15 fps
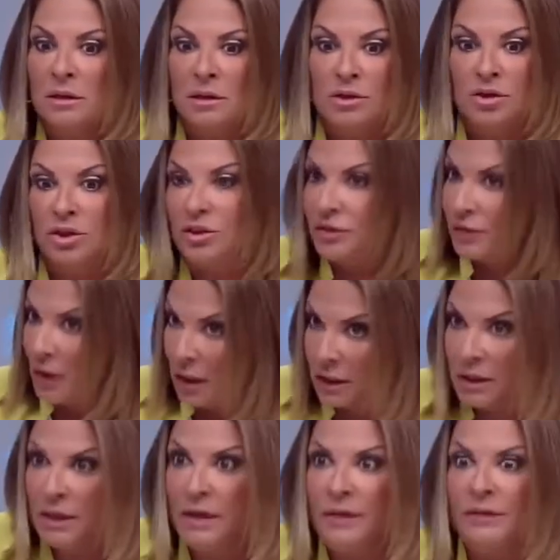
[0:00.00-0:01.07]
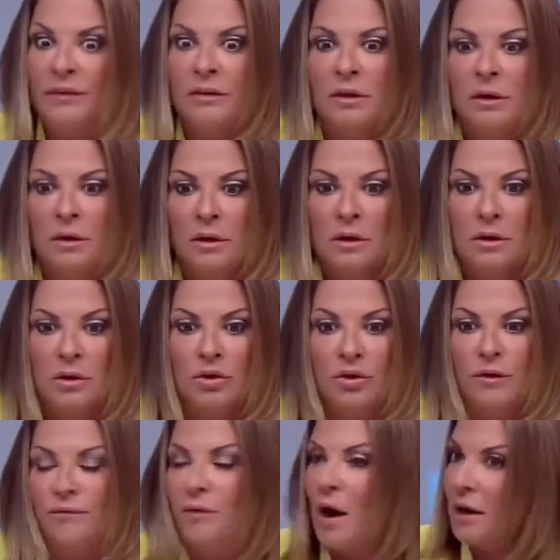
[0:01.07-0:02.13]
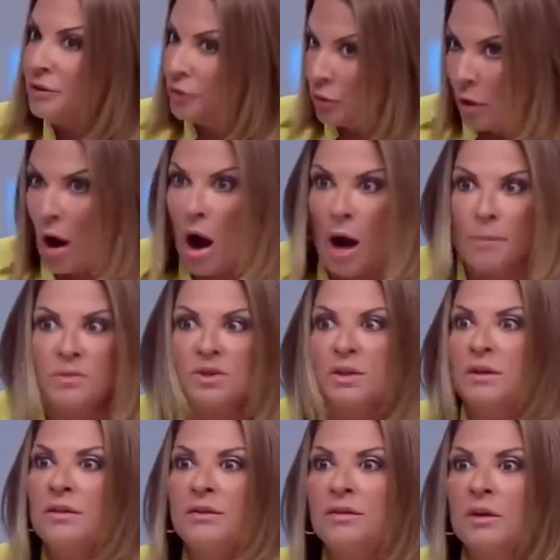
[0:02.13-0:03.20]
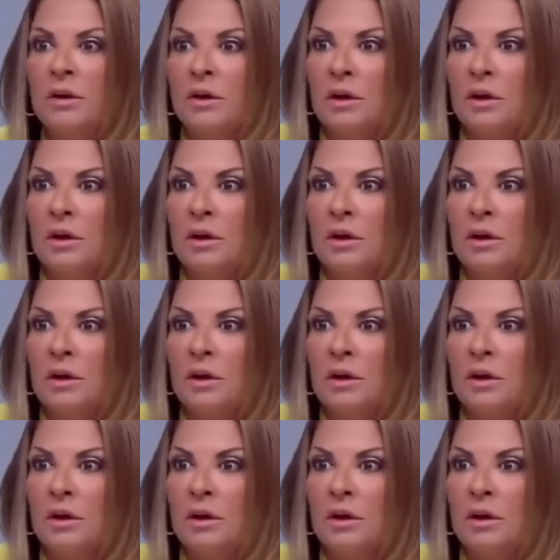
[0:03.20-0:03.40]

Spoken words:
she studies, she finds her options.